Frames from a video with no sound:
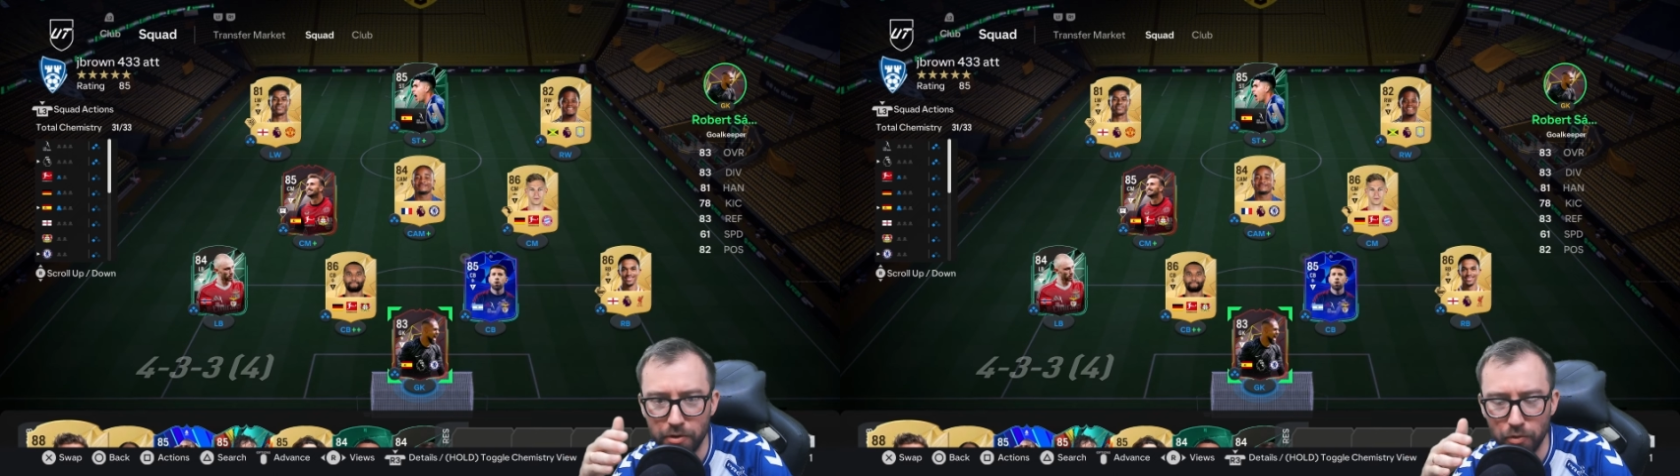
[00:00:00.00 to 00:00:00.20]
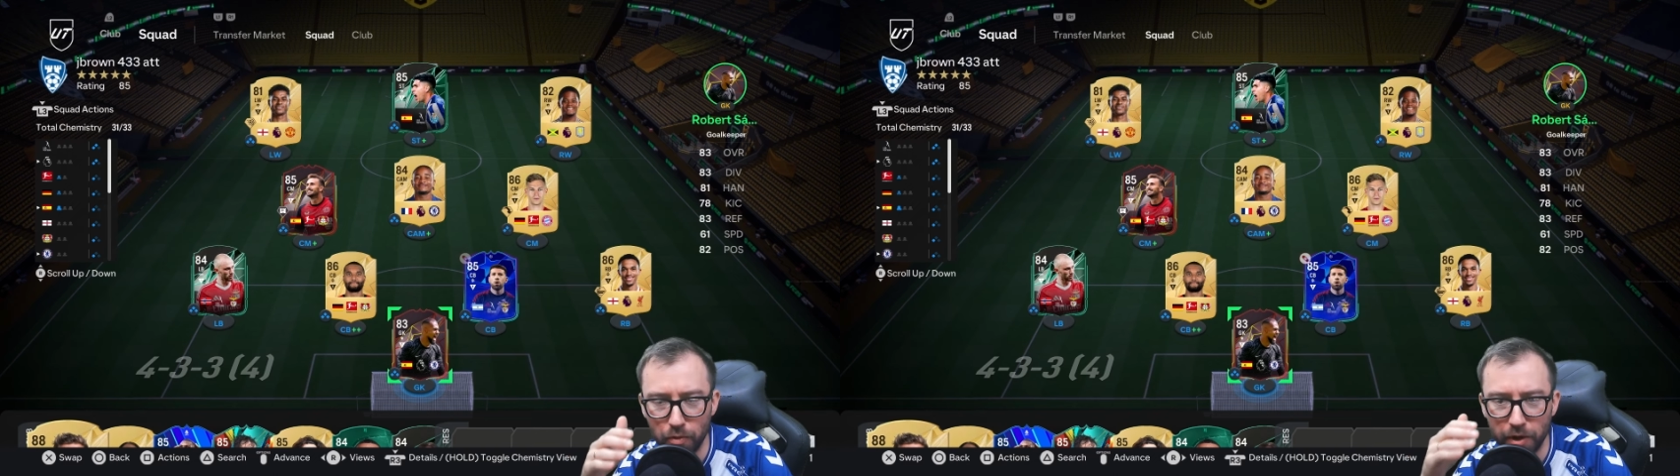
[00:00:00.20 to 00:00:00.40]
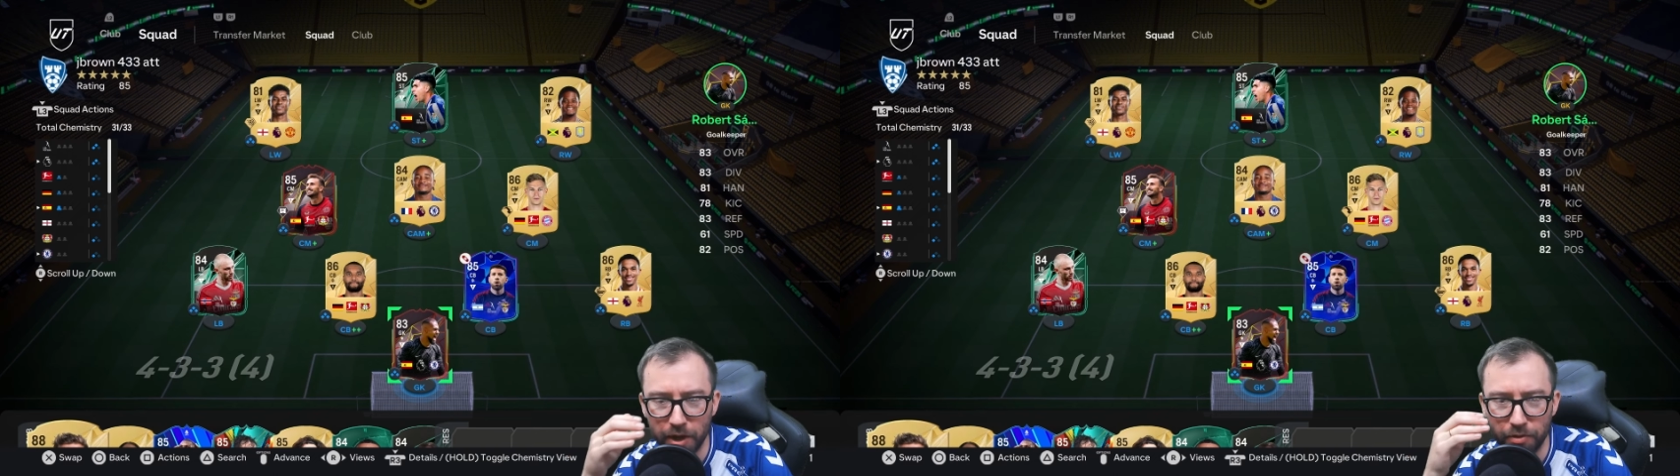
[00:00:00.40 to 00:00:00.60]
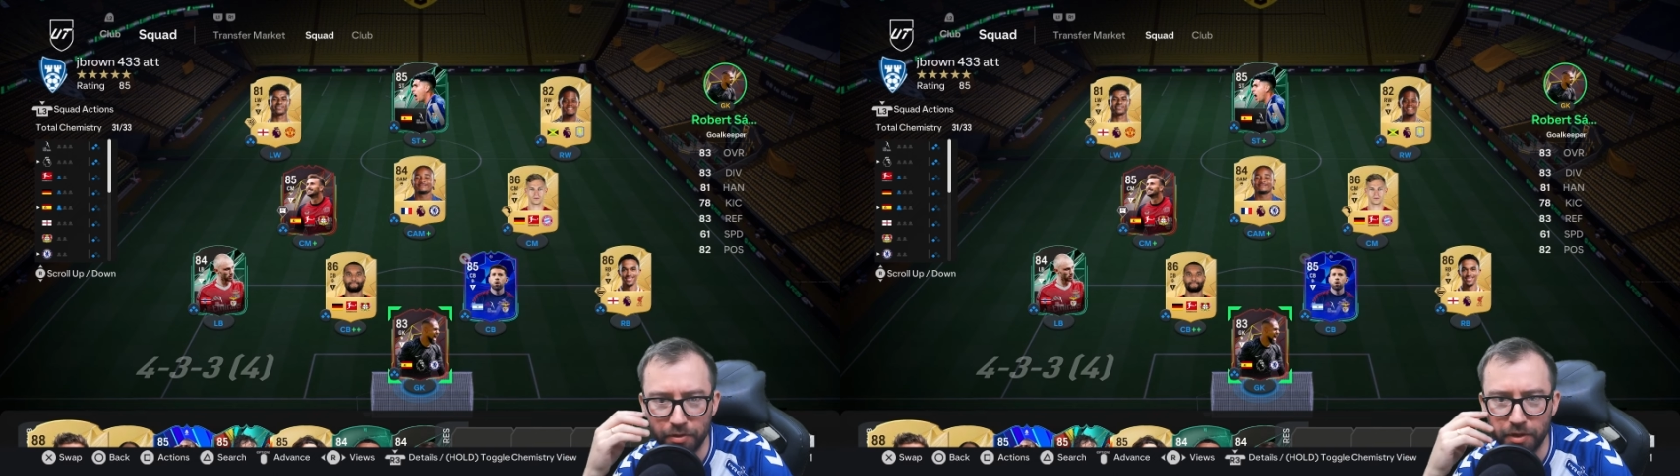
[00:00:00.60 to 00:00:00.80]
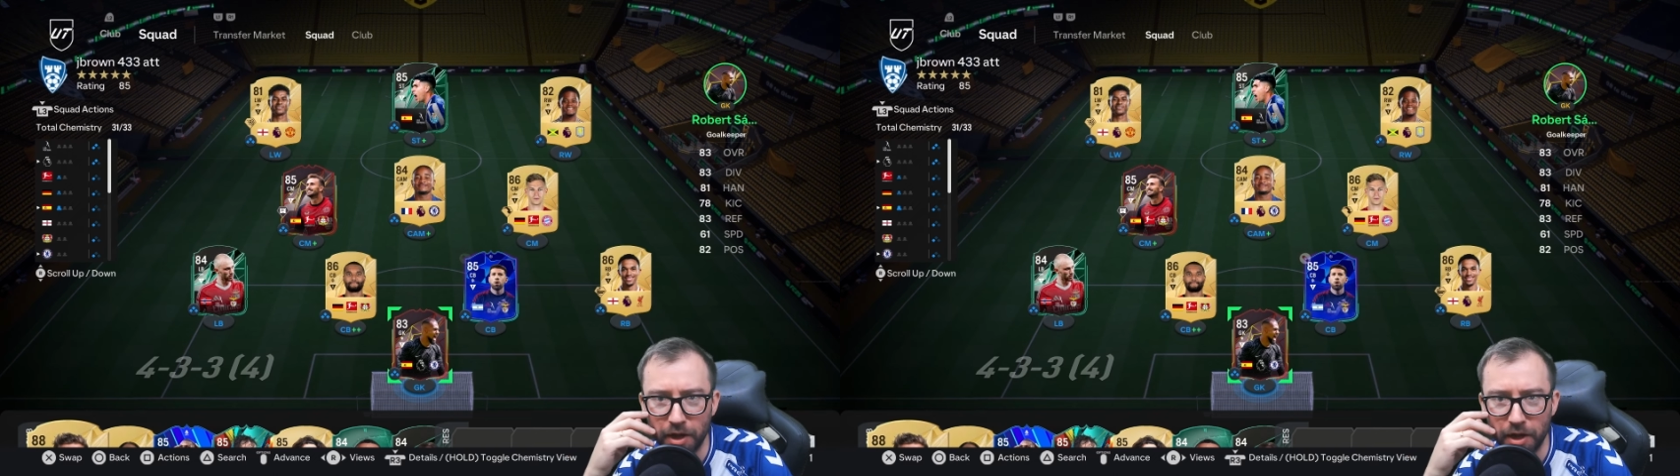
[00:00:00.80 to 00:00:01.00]
with
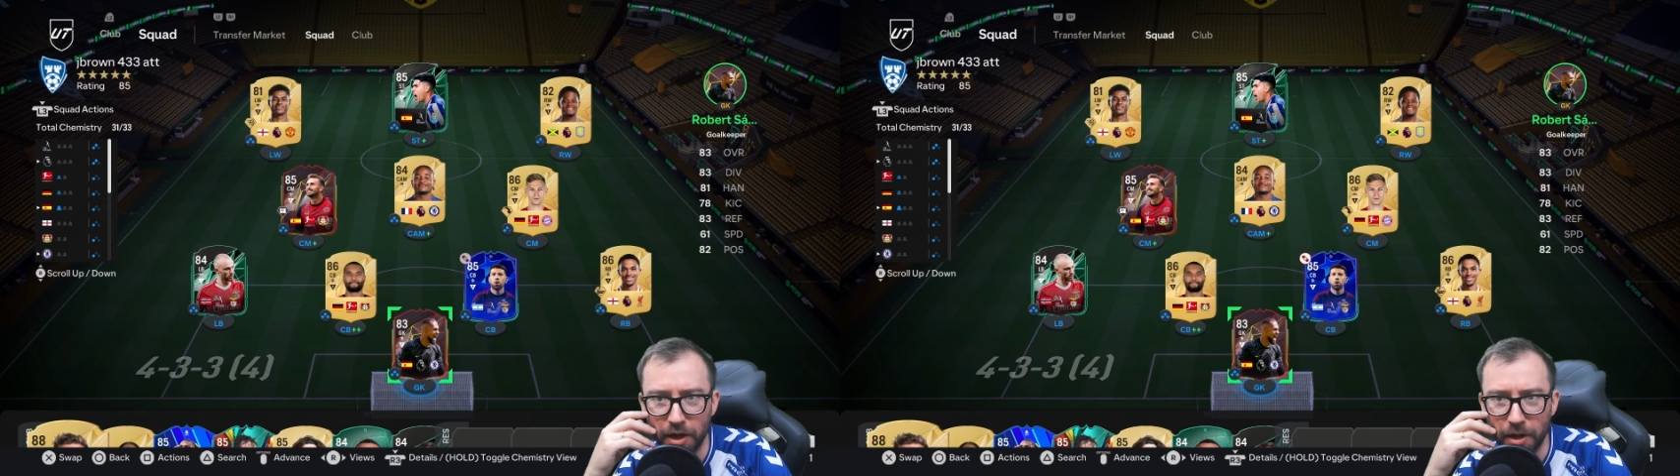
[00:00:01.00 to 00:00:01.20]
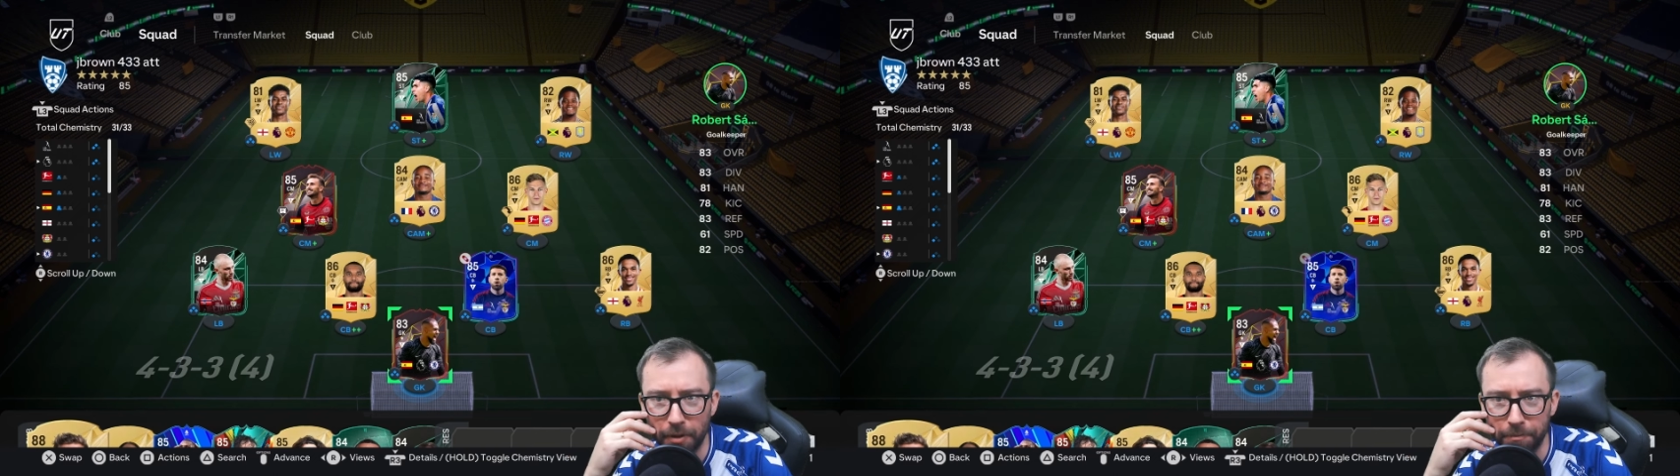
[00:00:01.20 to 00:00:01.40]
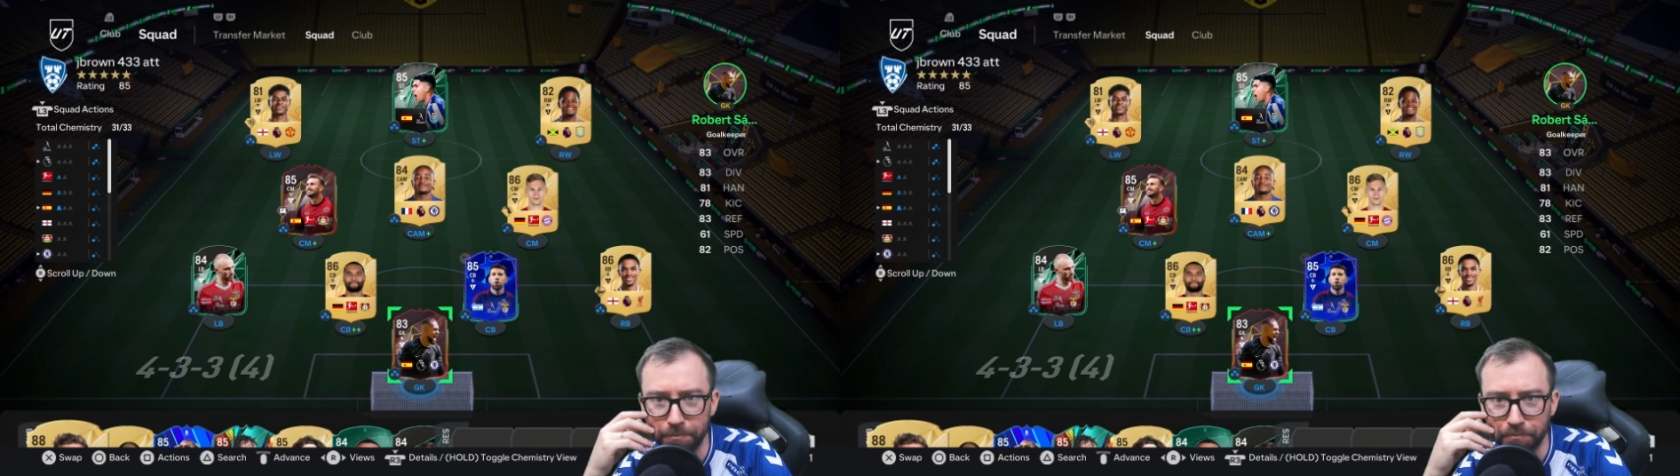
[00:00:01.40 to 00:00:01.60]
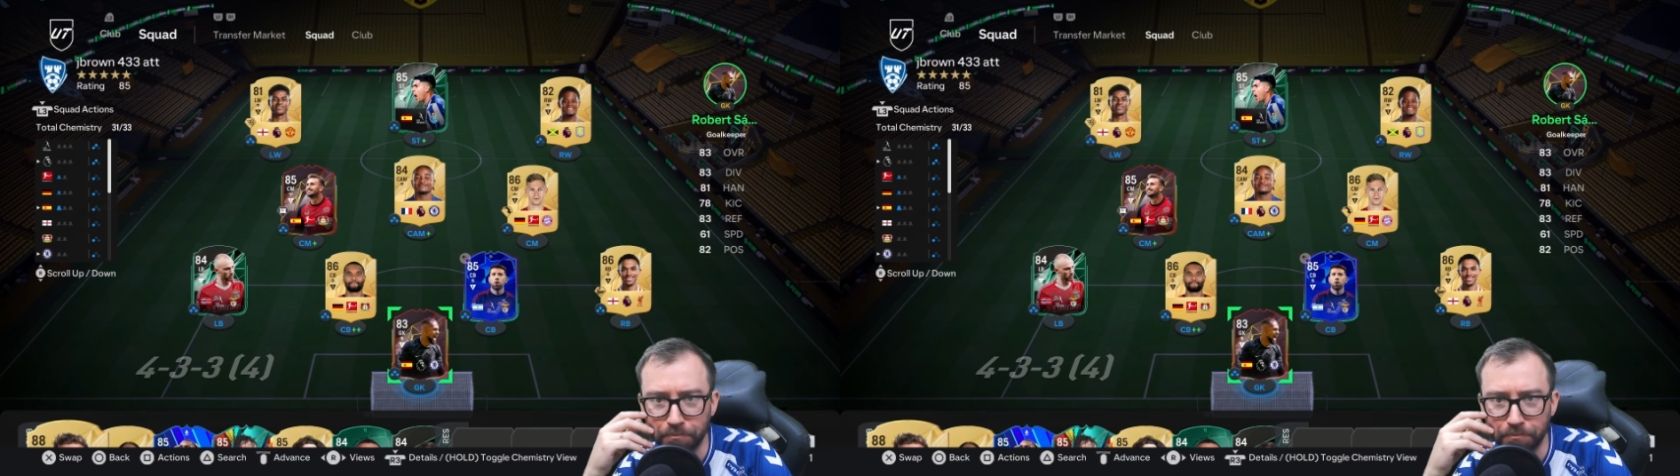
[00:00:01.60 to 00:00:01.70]
the